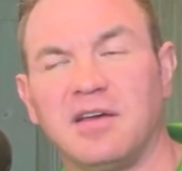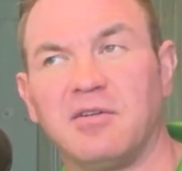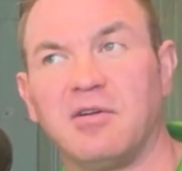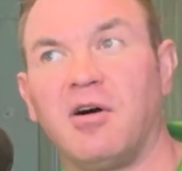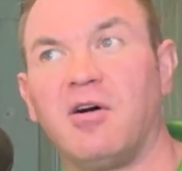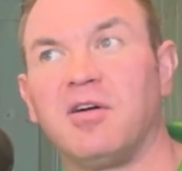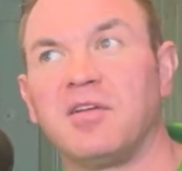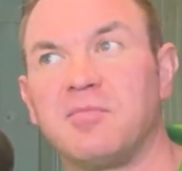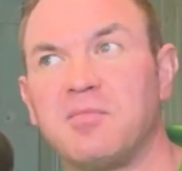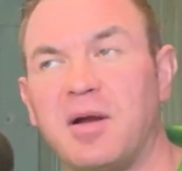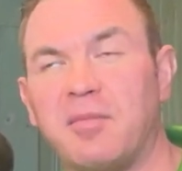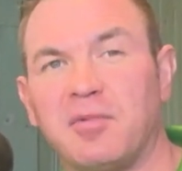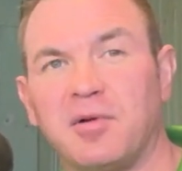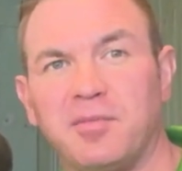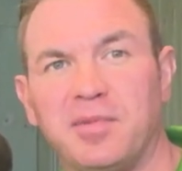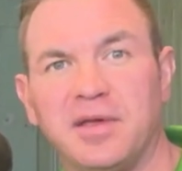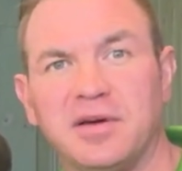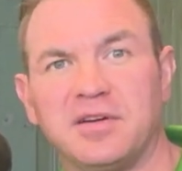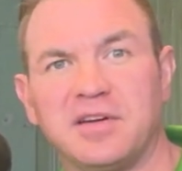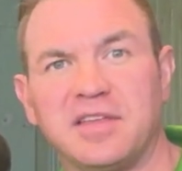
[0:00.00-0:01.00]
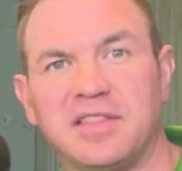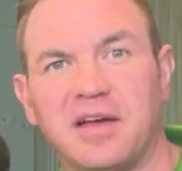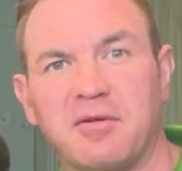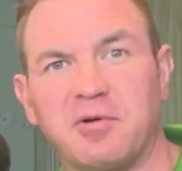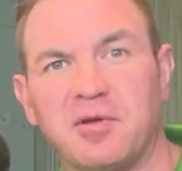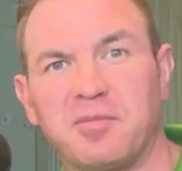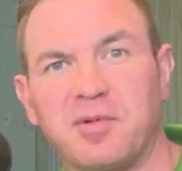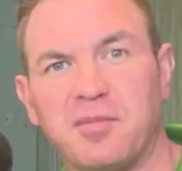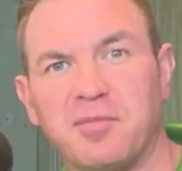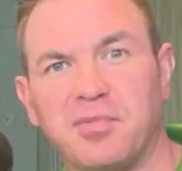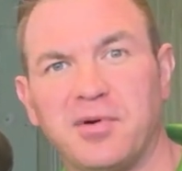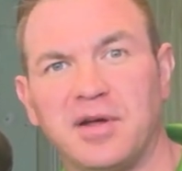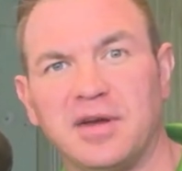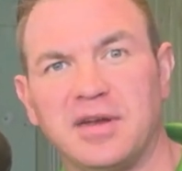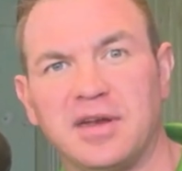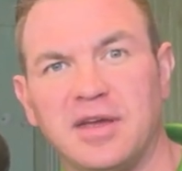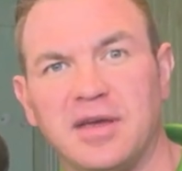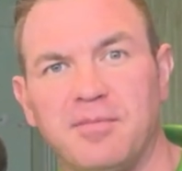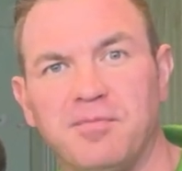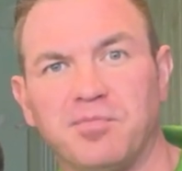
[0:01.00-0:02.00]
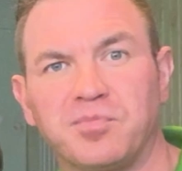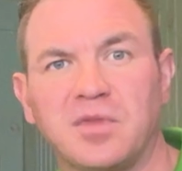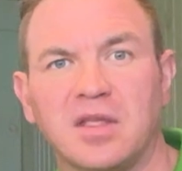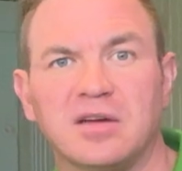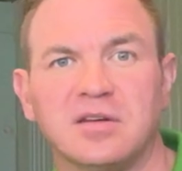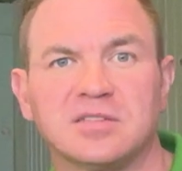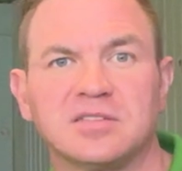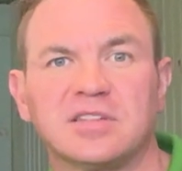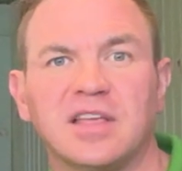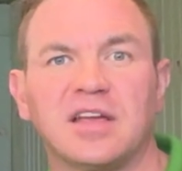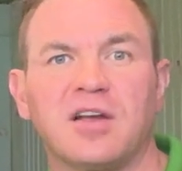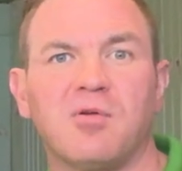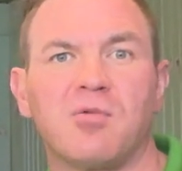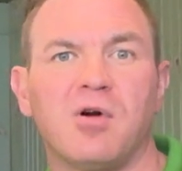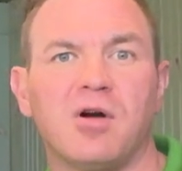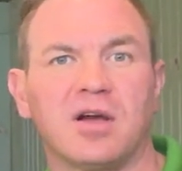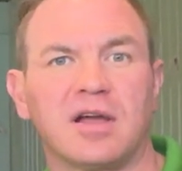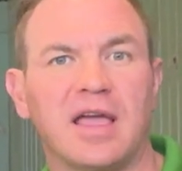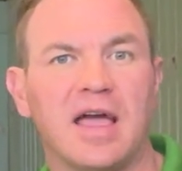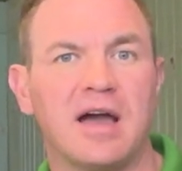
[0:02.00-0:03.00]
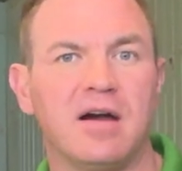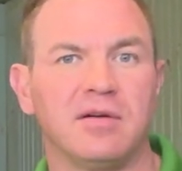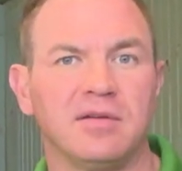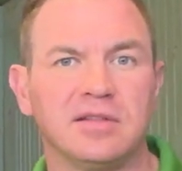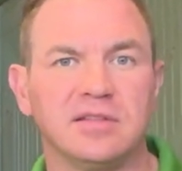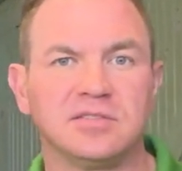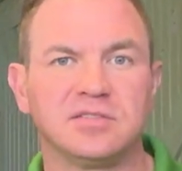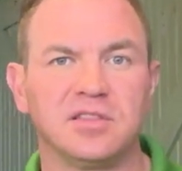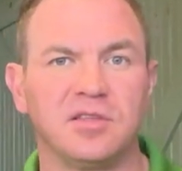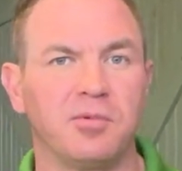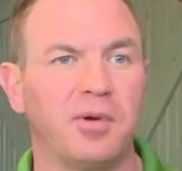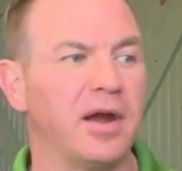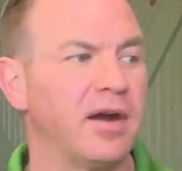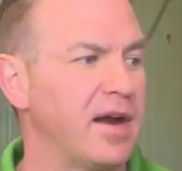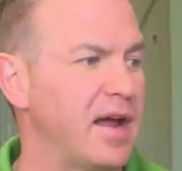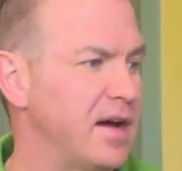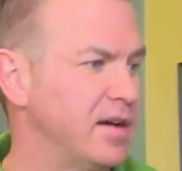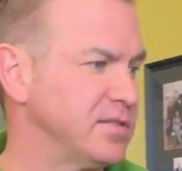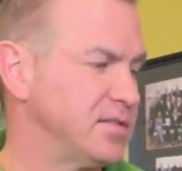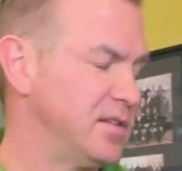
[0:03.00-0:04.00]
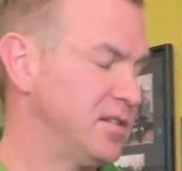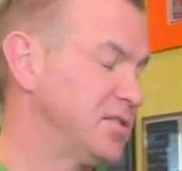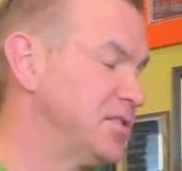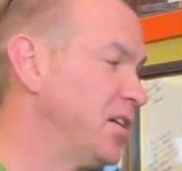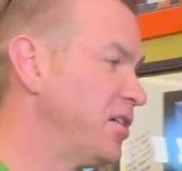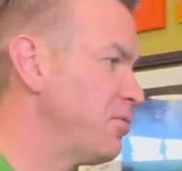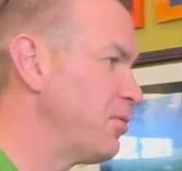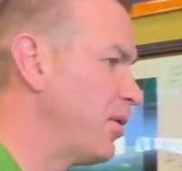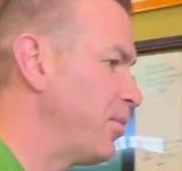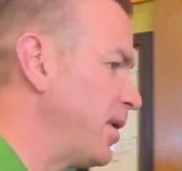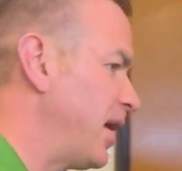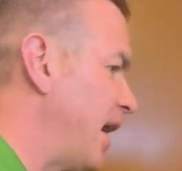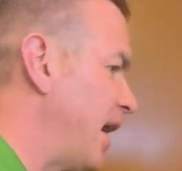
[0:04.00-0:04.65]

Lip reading: all the memorabilia that we've been putting in. Let's take a walk out into the warehouse, and I'll show you what we